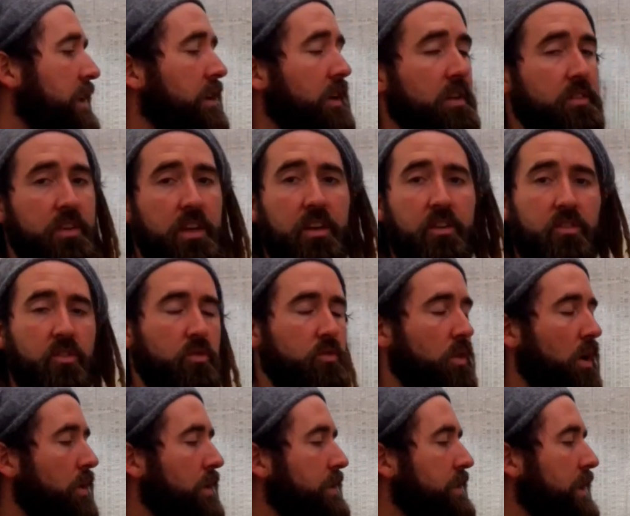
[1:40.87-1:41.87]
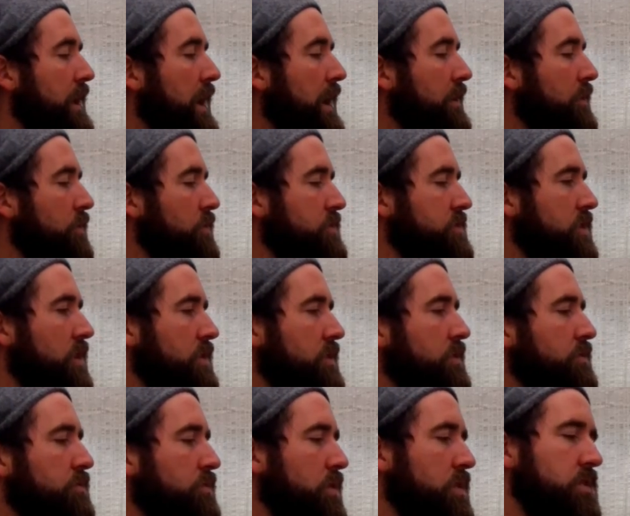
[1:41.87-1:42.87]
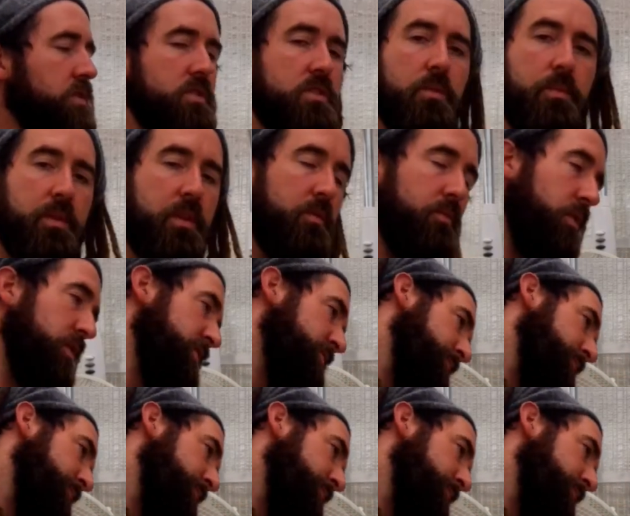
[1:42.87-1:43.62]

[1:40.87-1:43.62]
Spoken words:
continues to grow in there, and also the roots. I mean, the roots